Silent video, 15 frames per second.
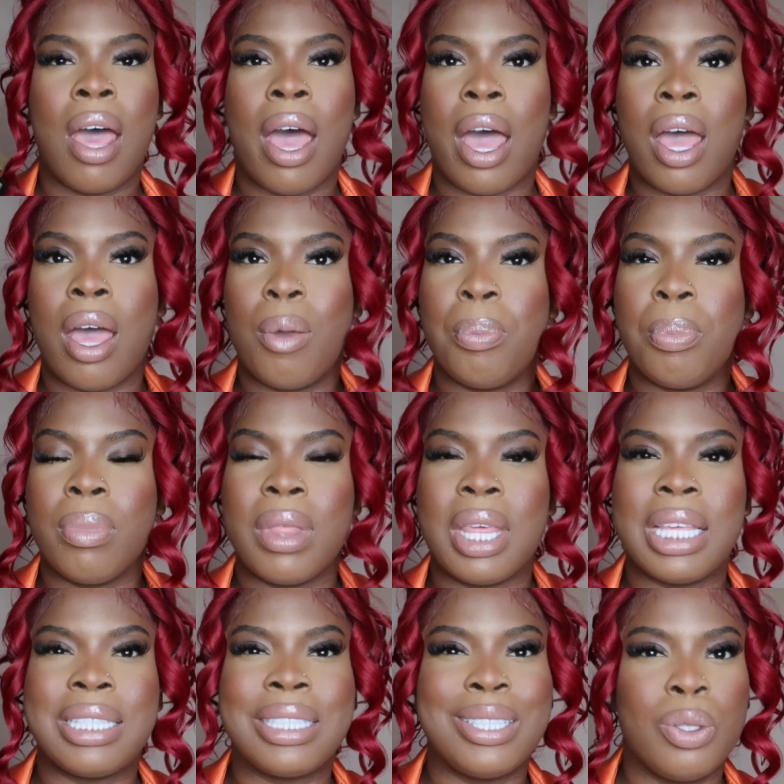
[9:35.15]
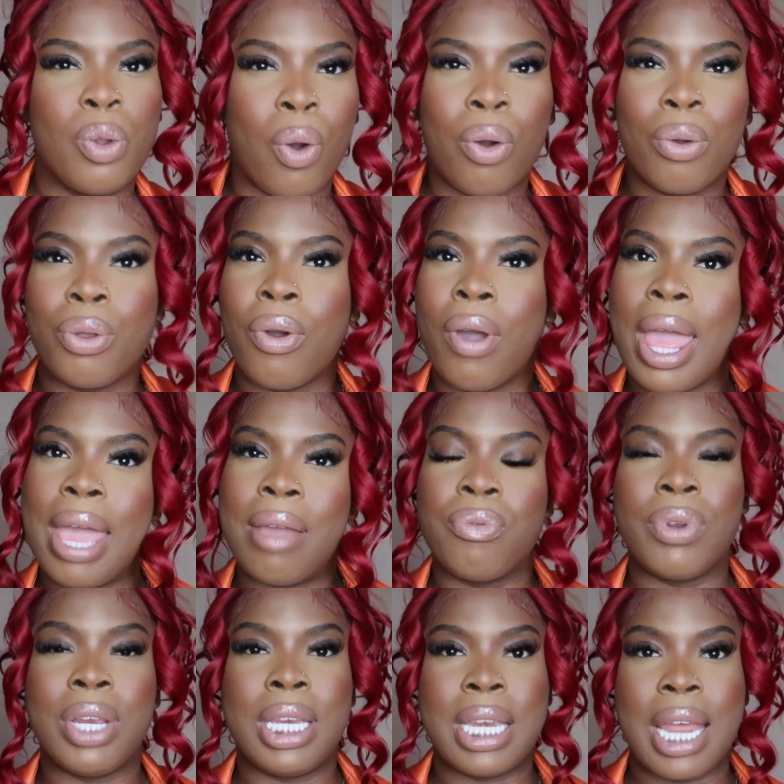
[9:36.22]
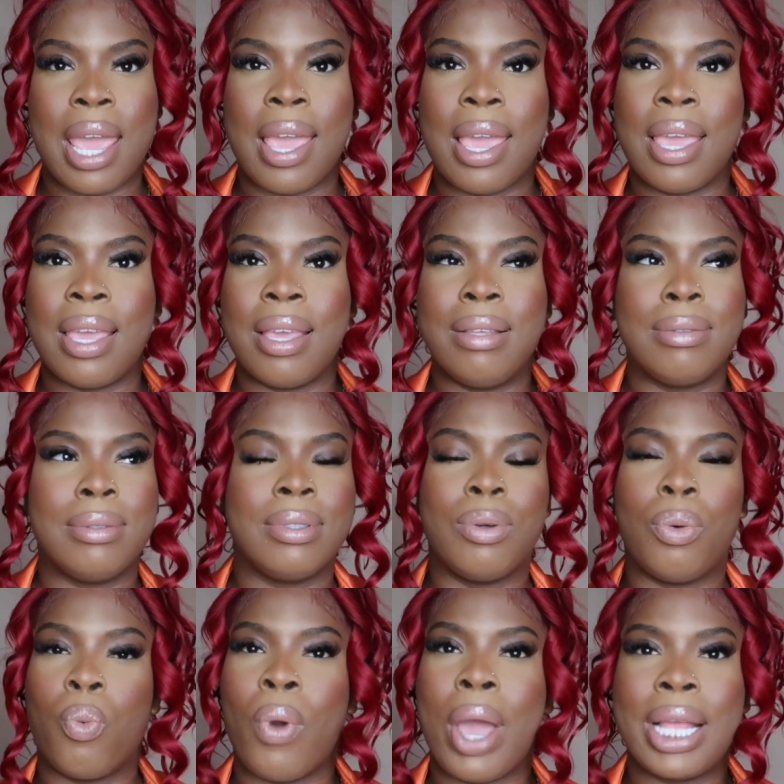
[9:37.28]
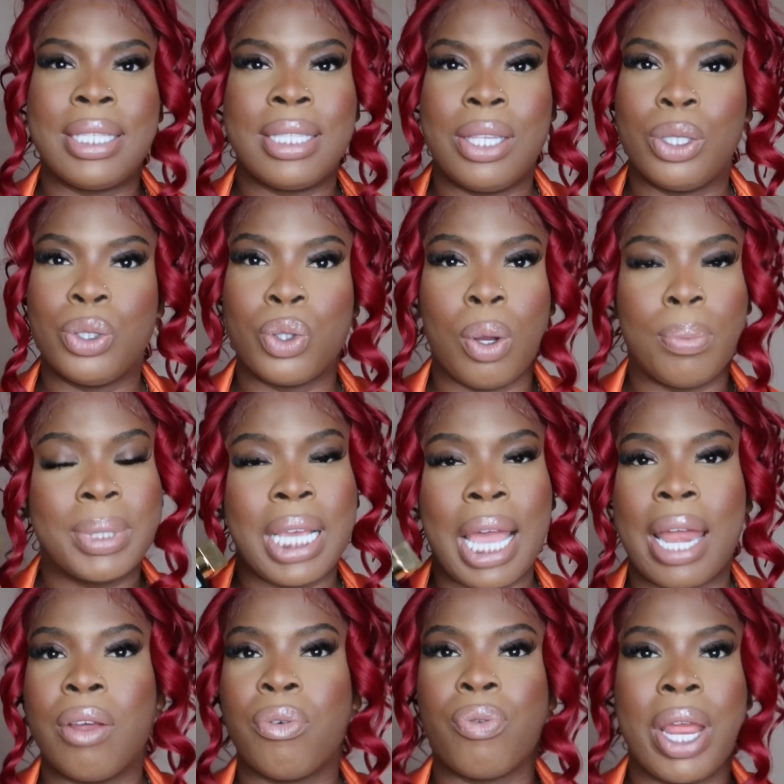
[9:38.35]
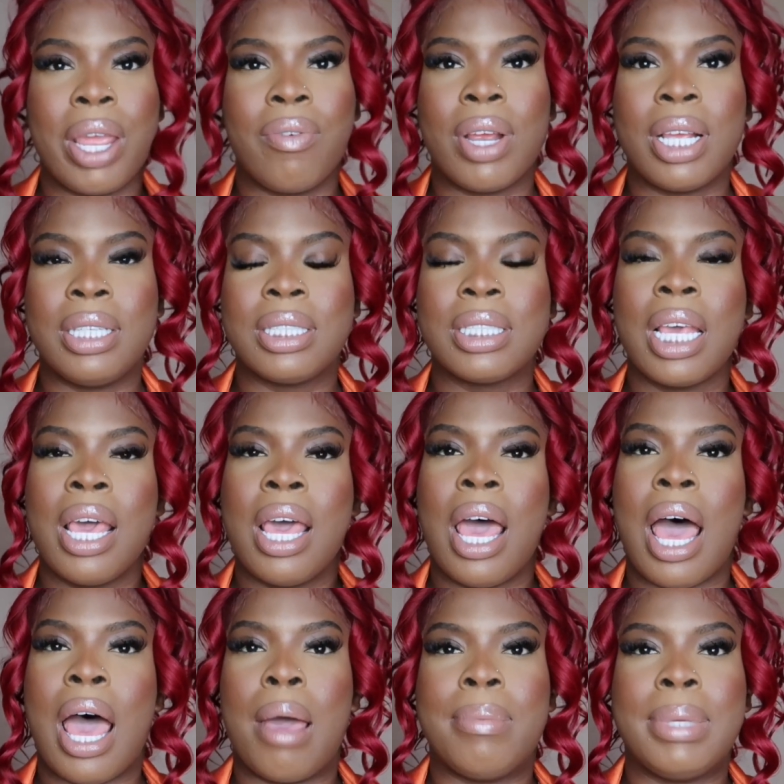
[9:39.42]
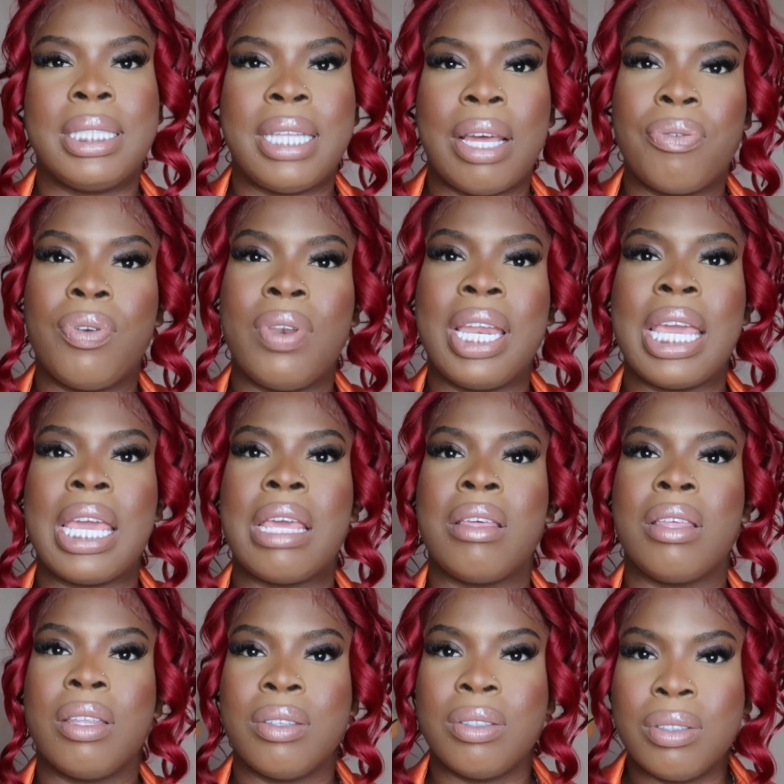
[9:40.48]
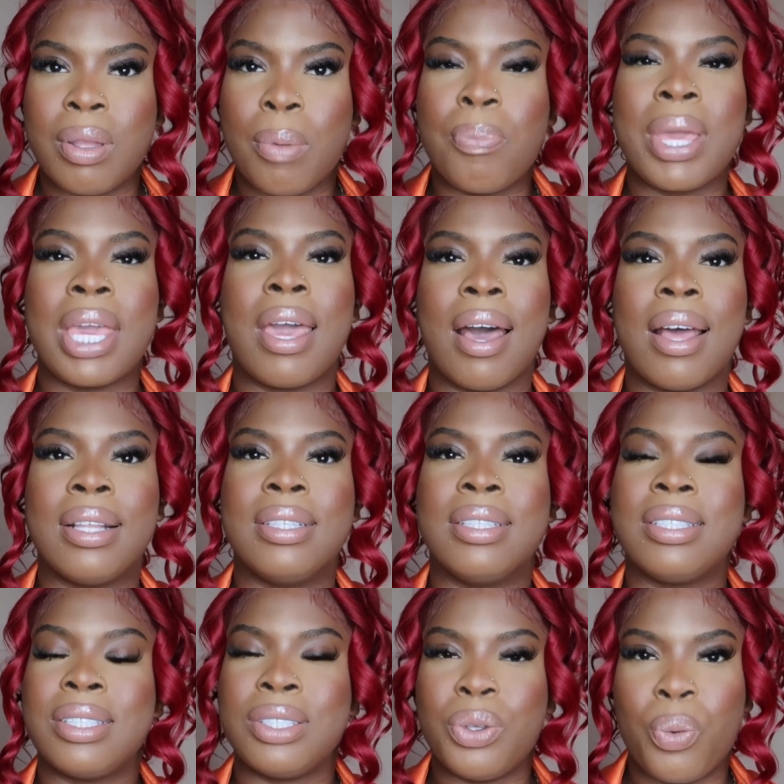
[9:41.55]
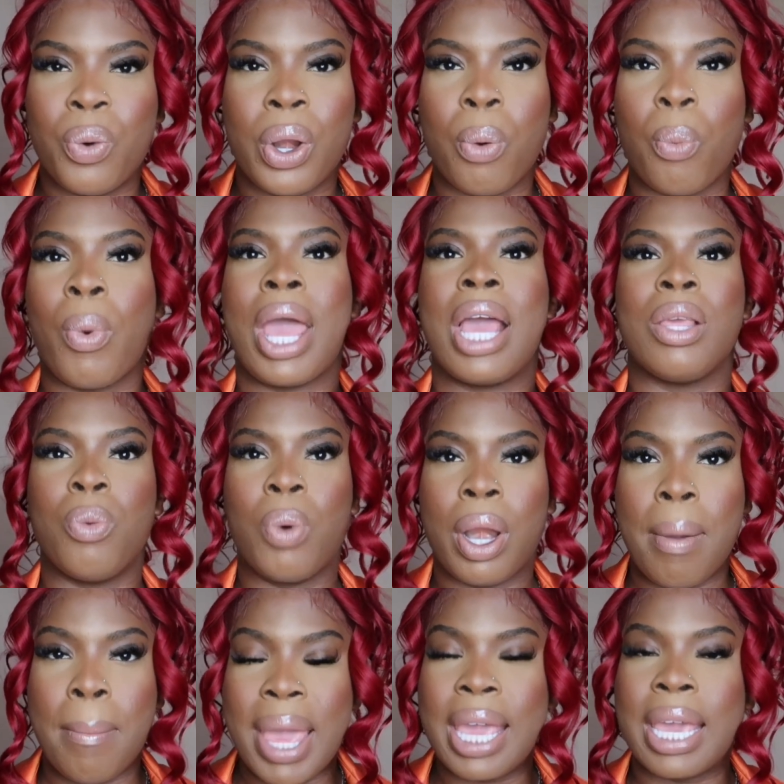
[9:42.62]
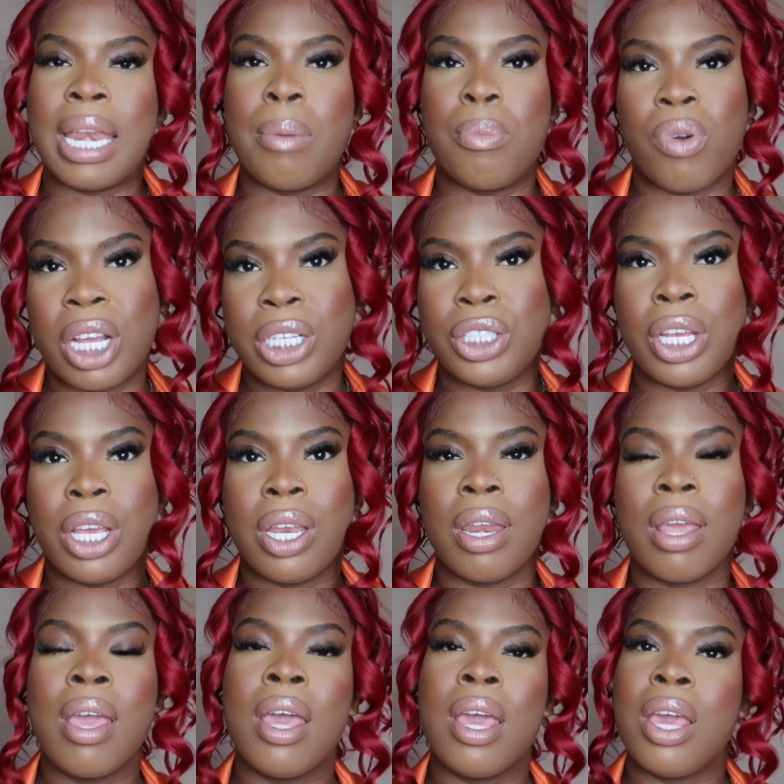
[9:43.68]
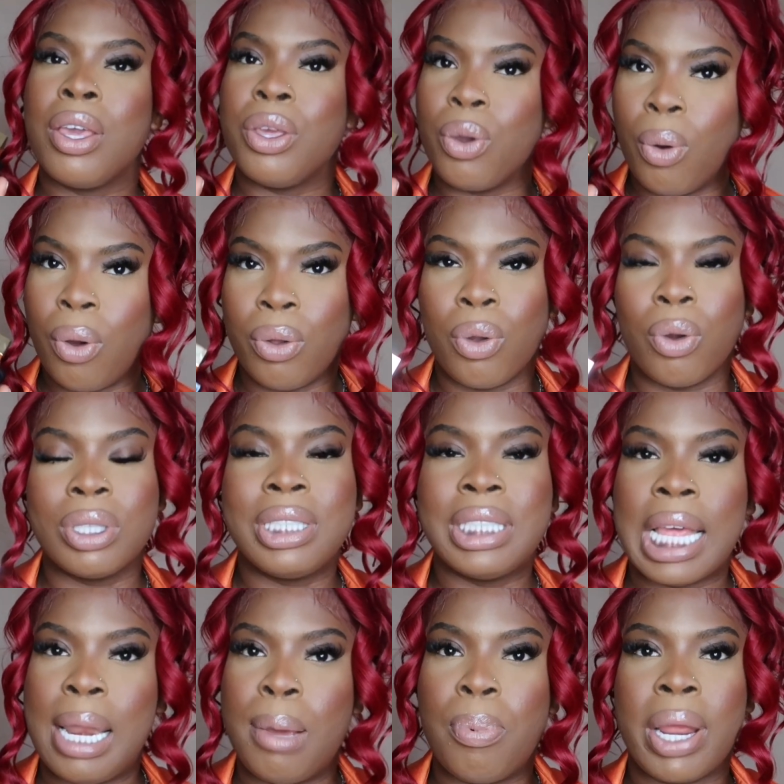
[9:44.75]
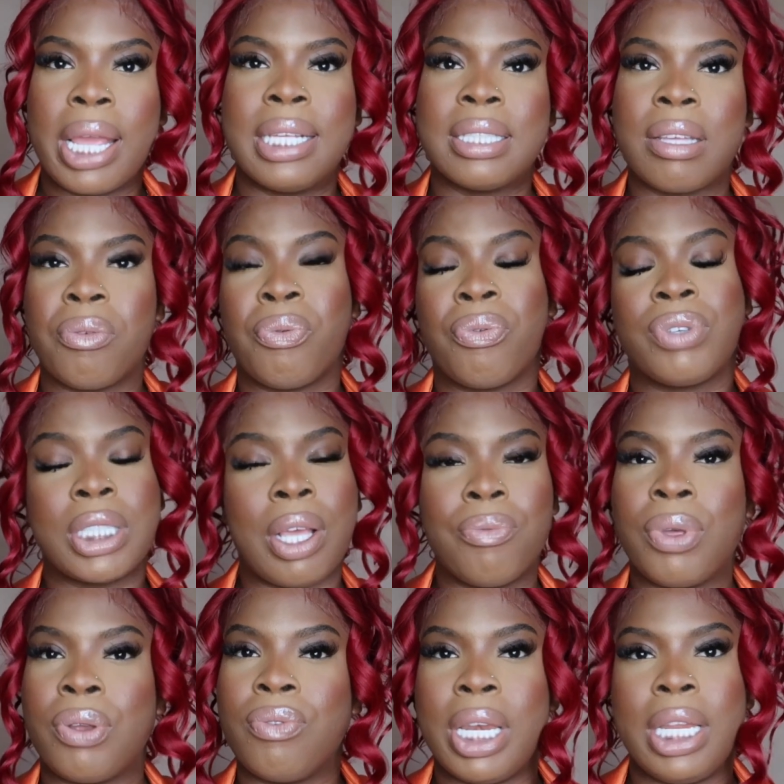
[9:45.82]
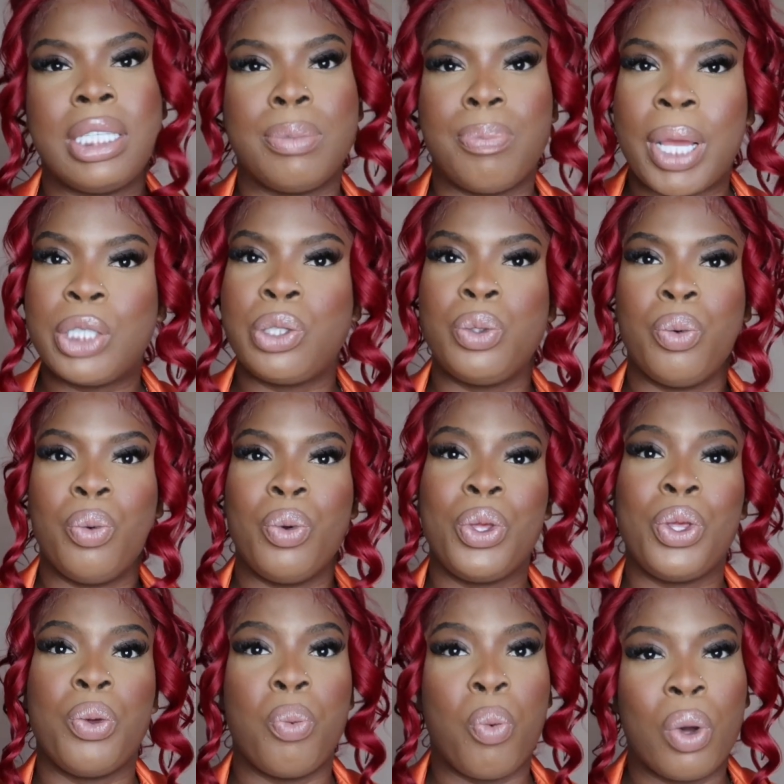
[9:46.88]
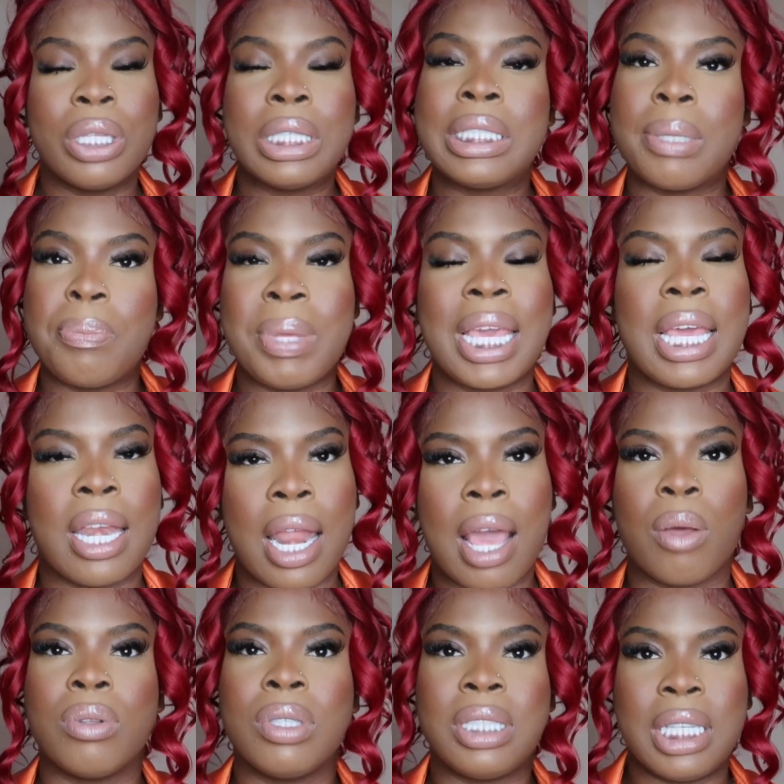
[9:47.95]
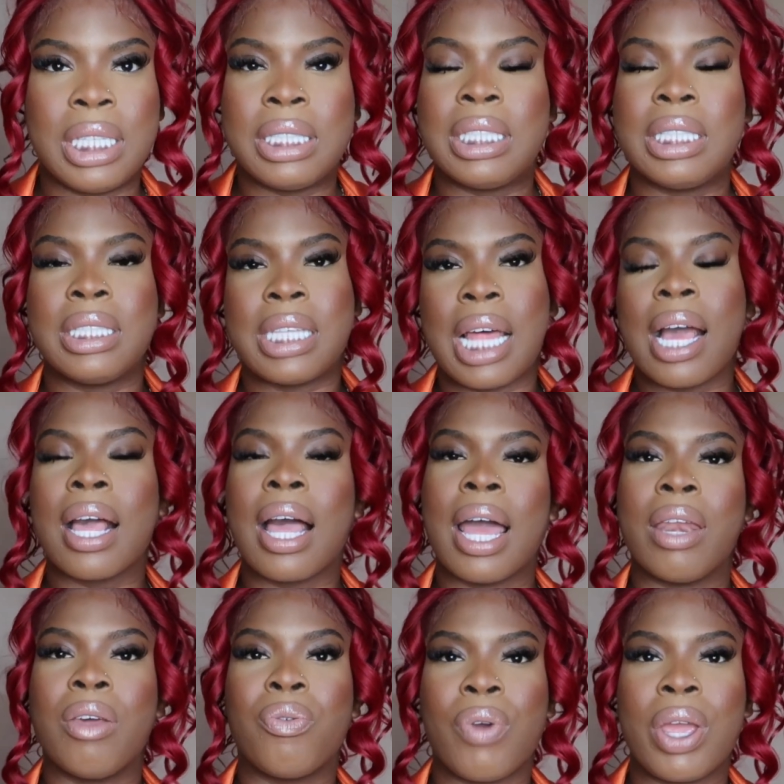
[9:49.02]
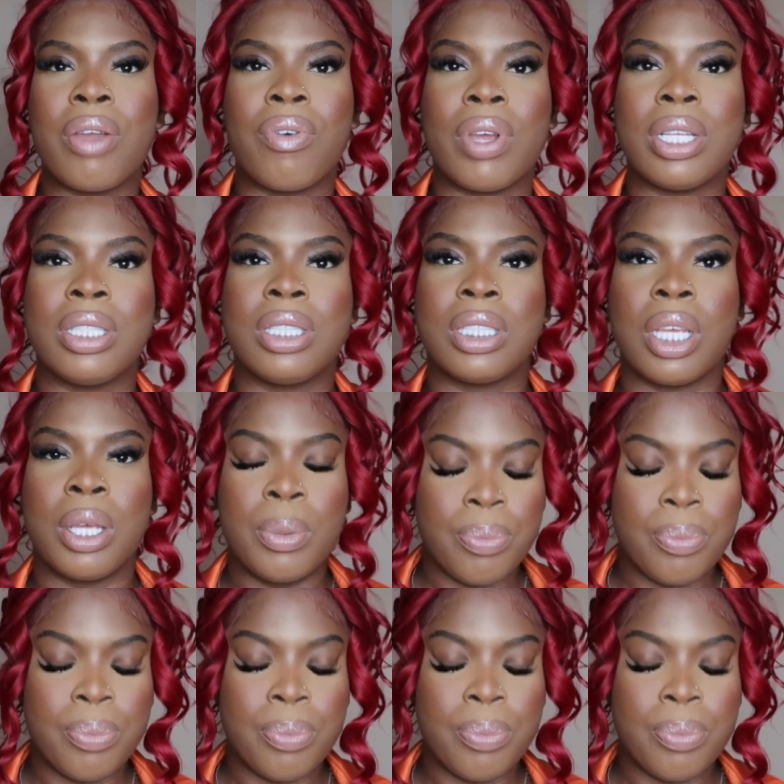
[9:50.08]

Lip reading: It's not your everyday wear to the shops kind of fragrance. It's definitely the big guns you want to wear. You want to make an impression, you're celebrating something really special, you want to be announced. This is that kind of fragrance.